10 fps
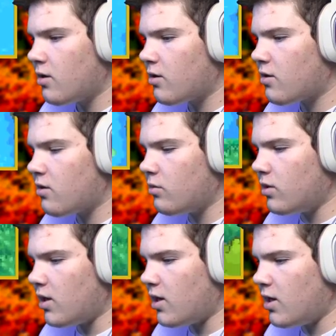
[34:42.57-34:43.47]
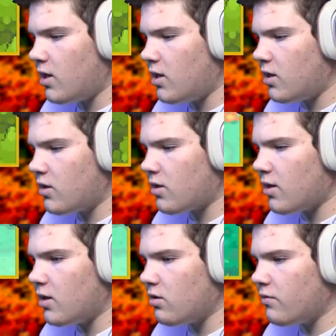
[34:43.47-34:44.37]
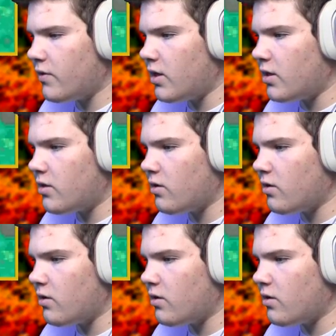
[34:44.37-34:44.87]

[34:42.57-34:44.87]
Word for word: It's so nice. I love it.